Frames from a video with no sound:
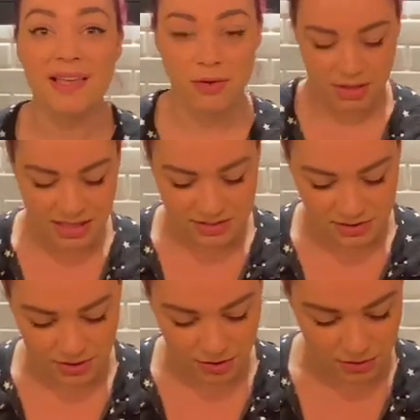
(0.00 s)
on it
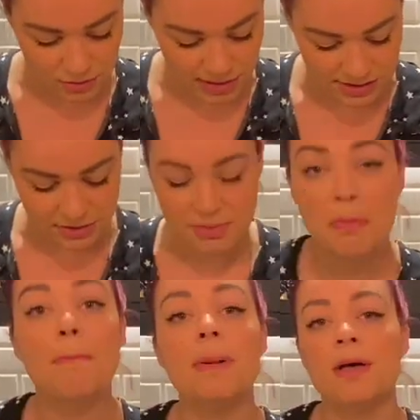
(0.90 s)
so it
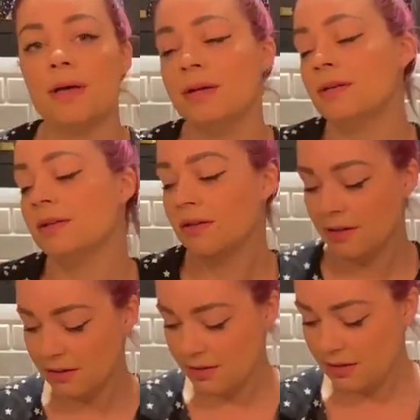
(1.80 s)
doesn't burn.
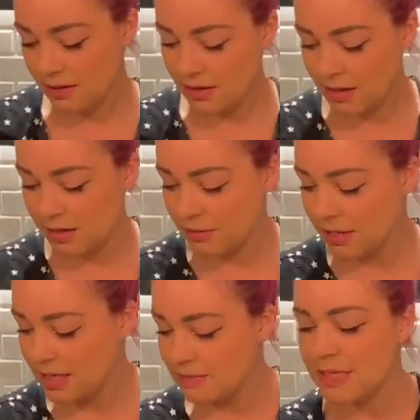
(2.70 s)
And I'm gonna
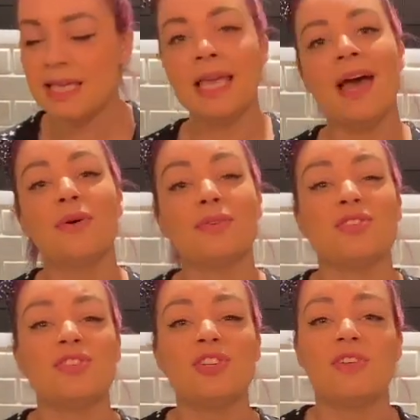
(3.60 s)
keep taking it out and
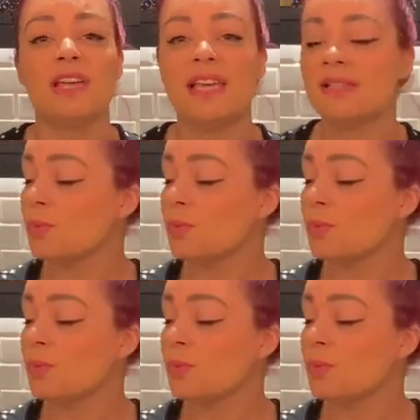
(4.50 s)
stirring it as